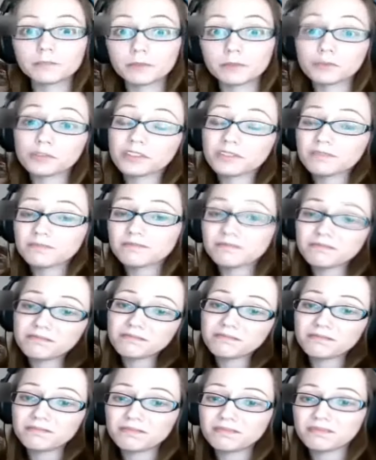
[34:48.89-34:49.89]
can for refer
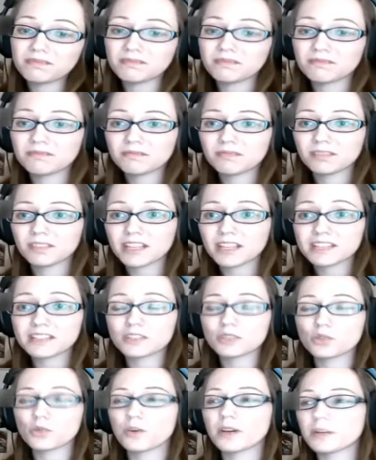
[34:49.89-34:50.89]
back to this. Less
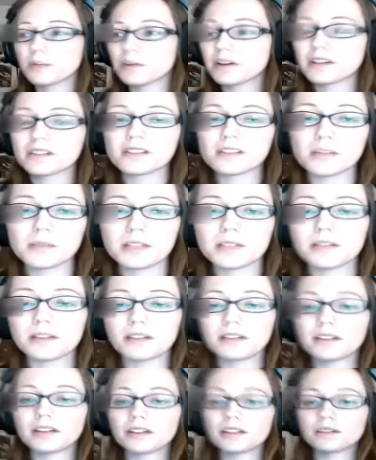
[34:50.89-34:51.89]
than twenty bucks. I mean,
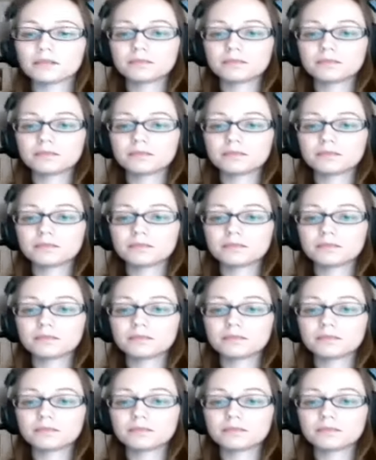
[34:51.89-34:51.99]
I'll take it.